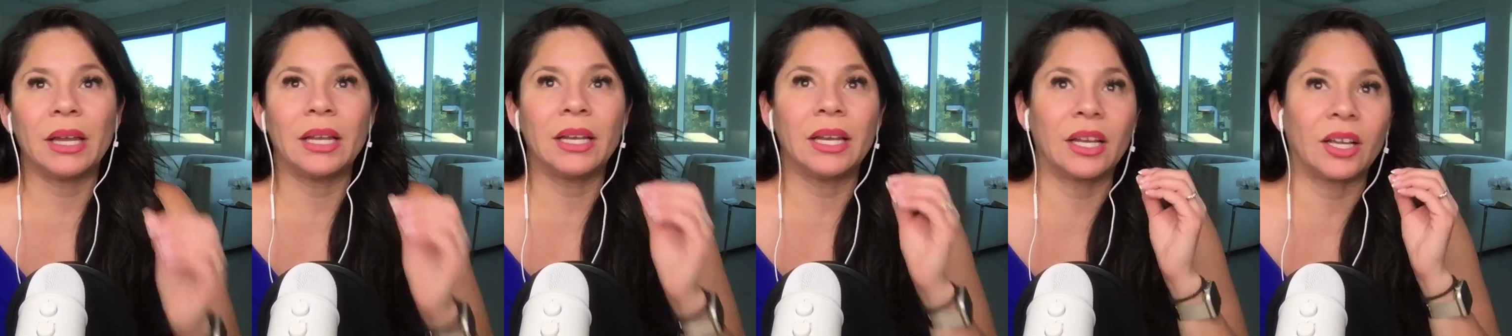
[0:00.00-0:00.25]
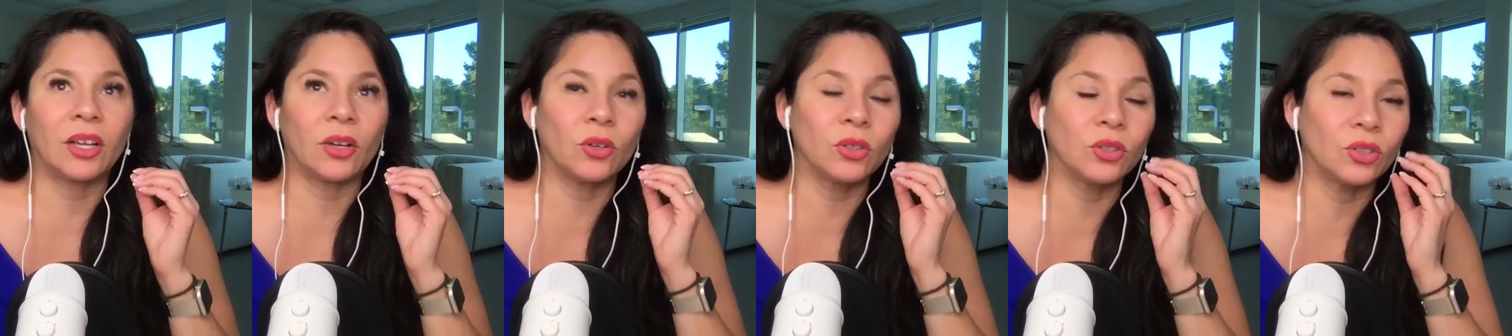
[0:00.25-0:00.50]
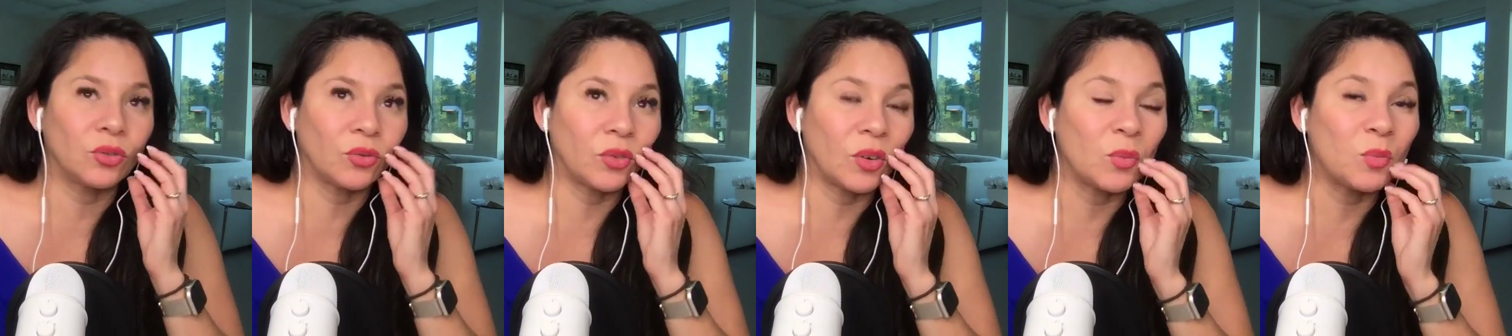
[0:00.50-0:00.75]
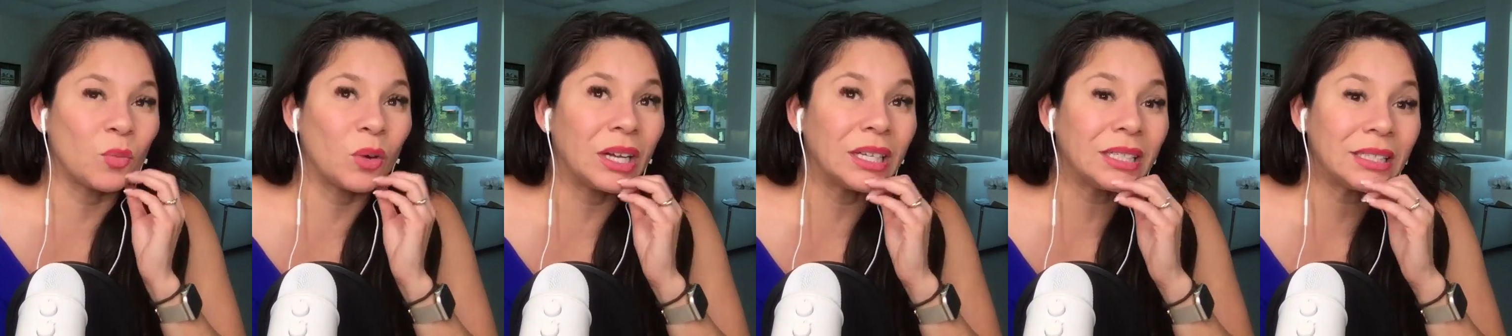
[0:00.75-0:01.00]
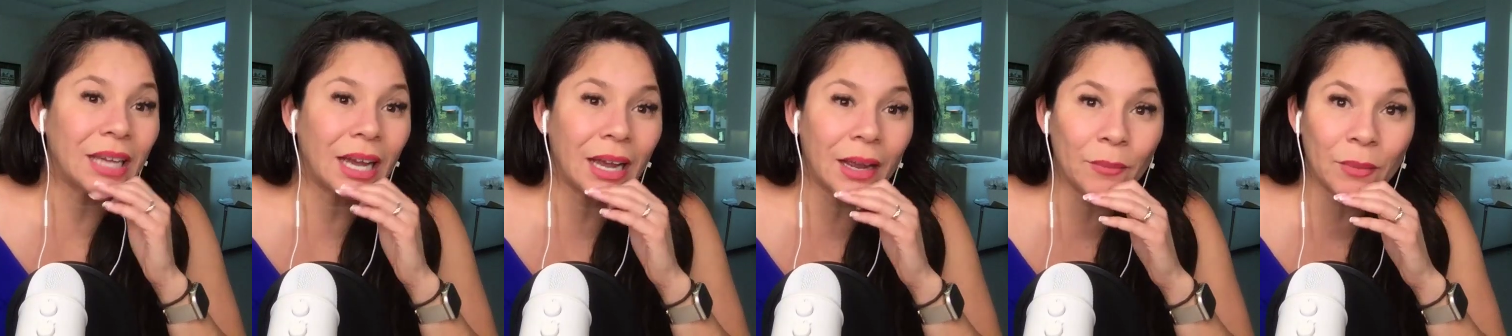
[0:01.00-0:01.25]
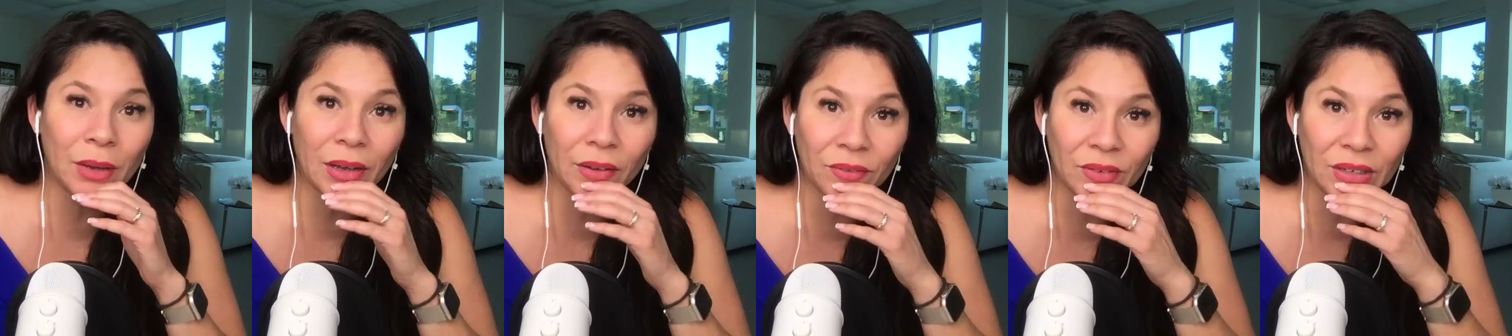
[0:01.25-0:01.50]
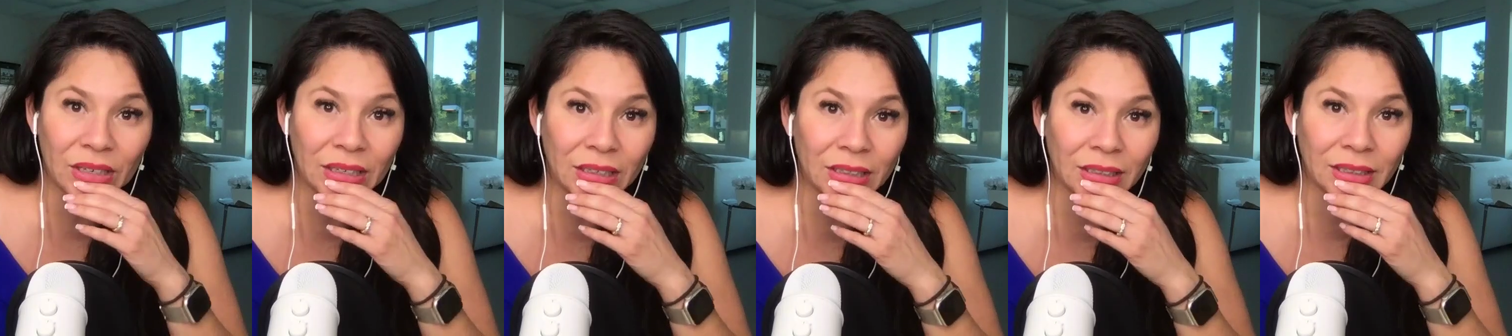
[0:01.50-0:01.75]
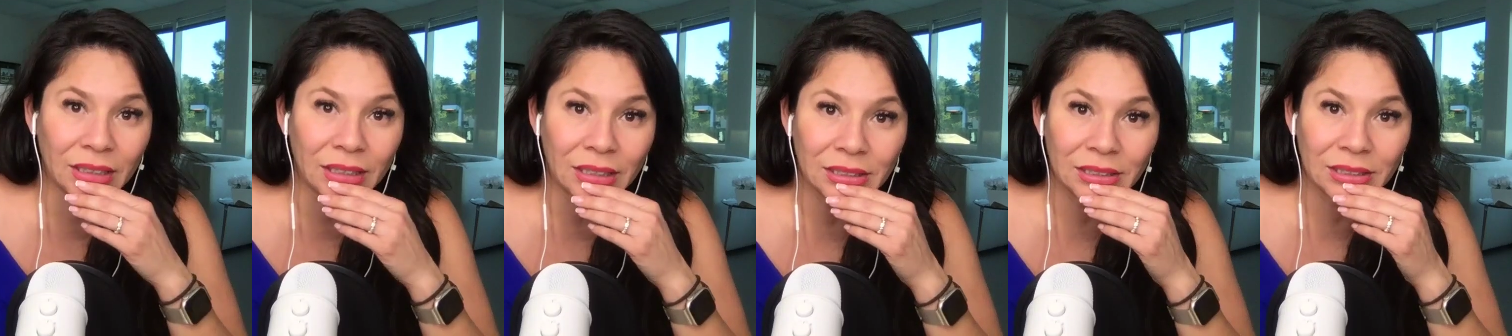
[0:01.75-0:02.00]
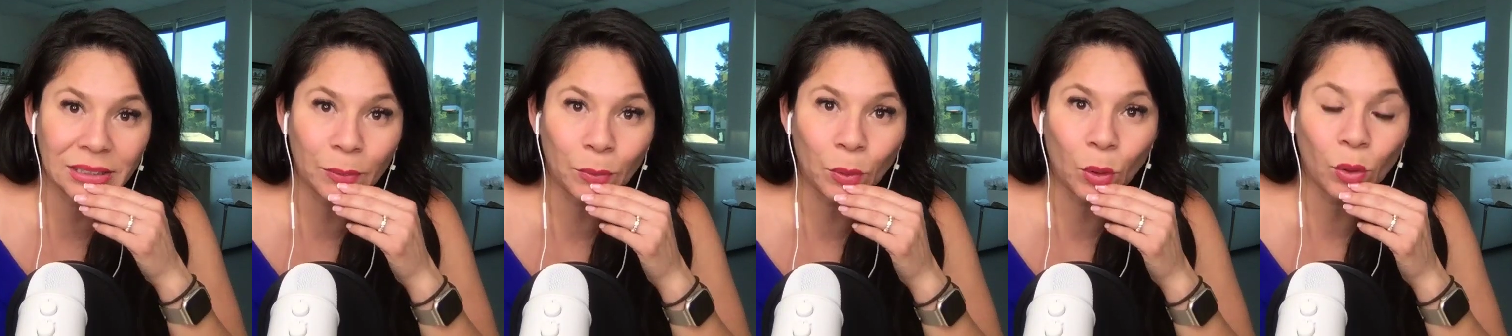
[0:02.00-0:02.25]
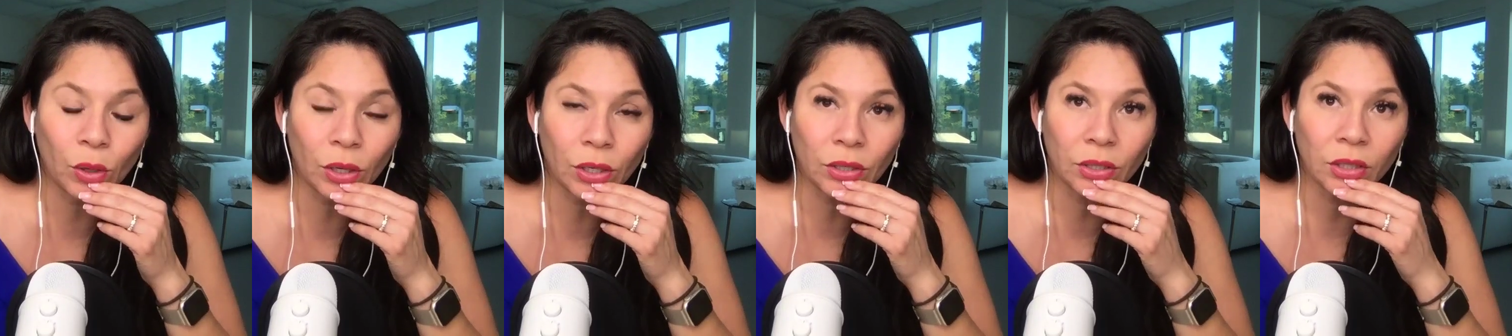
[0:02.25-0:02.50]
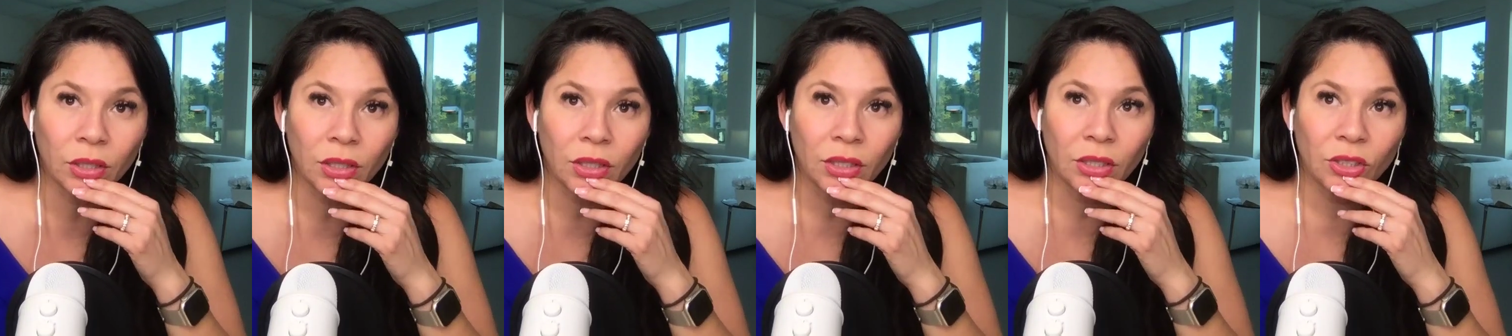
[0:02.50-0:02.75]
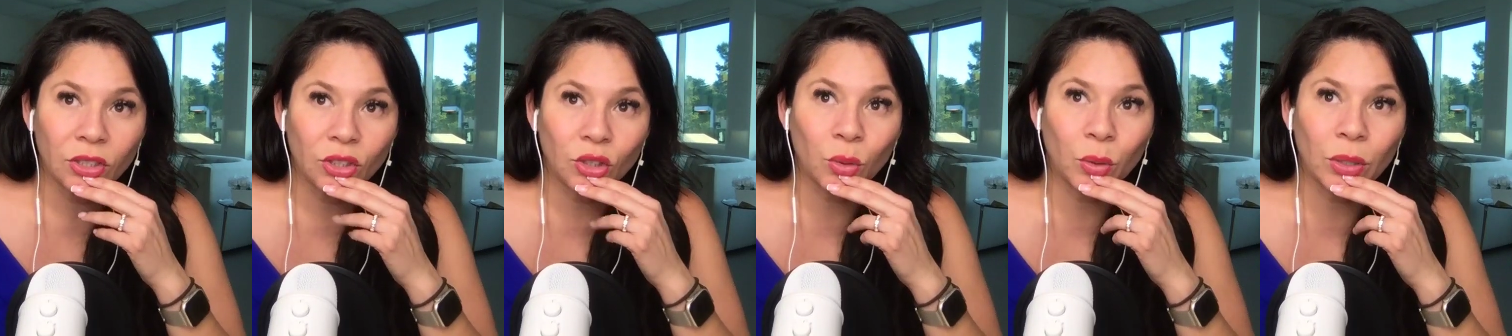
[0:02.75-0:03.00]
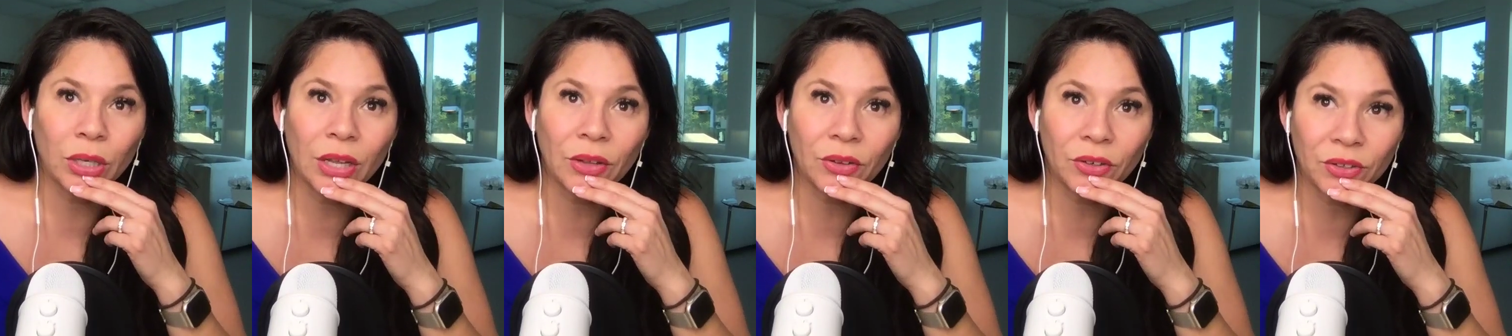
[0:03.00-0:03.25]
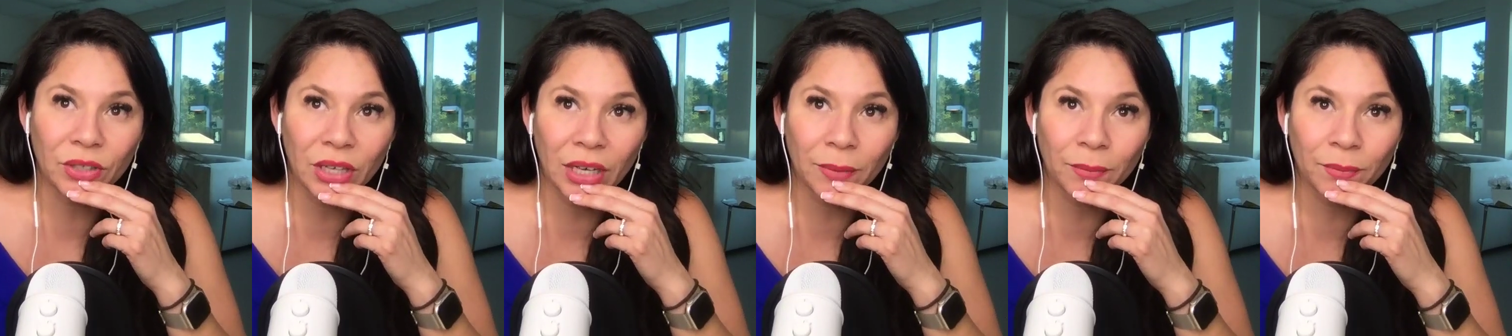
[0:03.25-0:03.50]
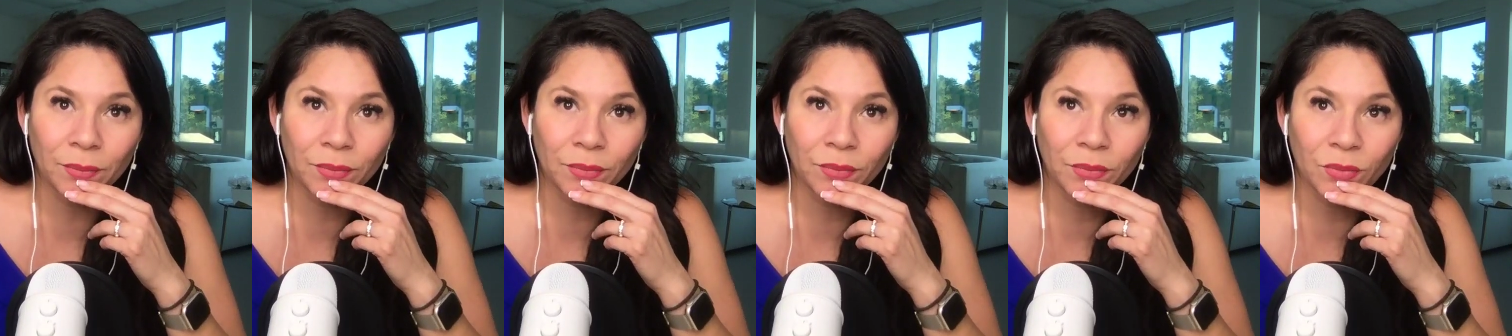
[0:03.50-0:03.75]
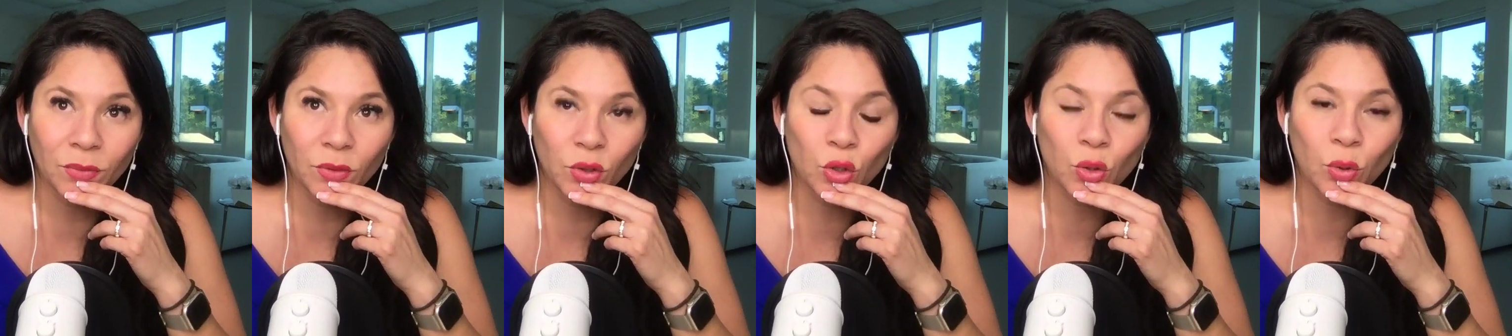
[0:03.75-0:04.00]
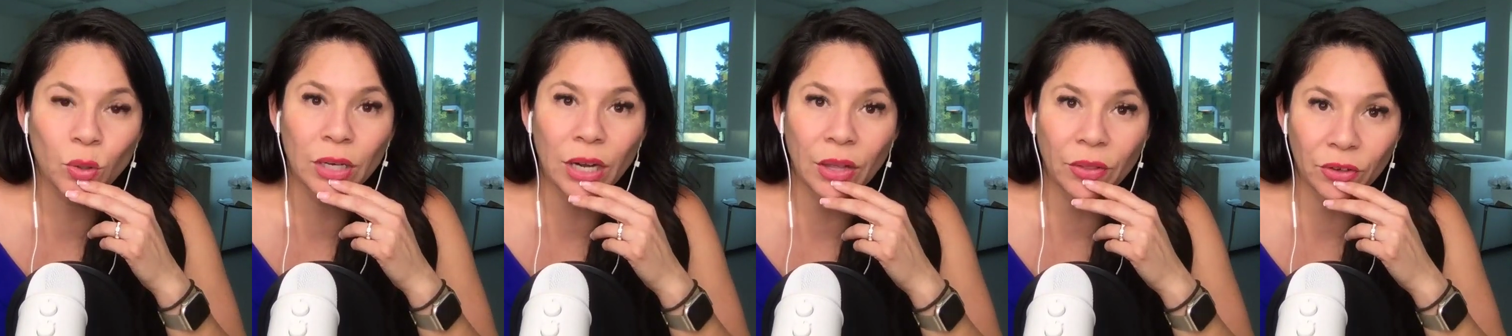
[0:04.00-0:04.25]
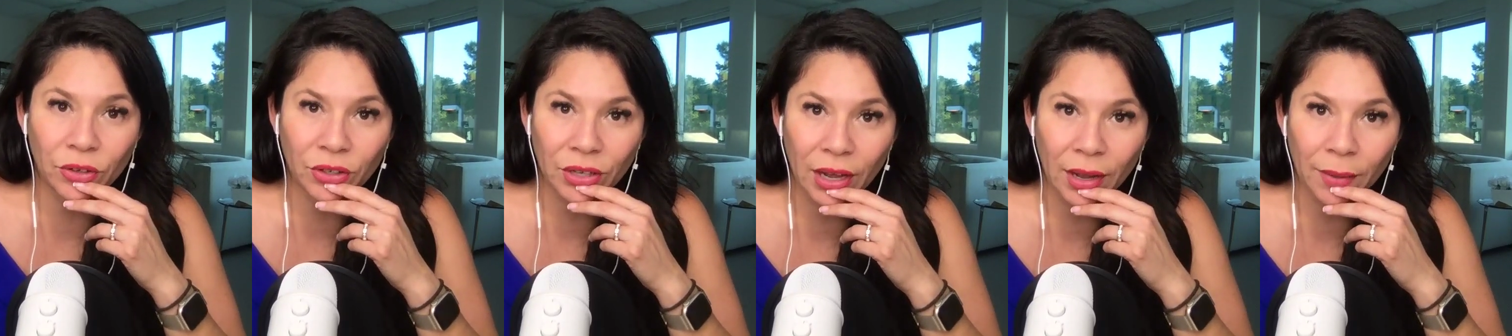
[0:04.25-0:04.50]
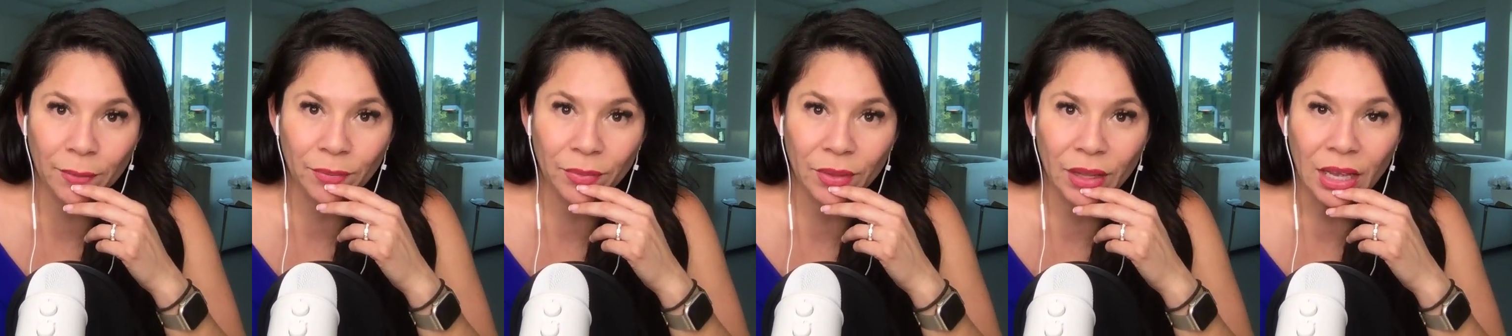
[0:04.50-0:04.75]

And it goes from one time of needing support to another time, to another time.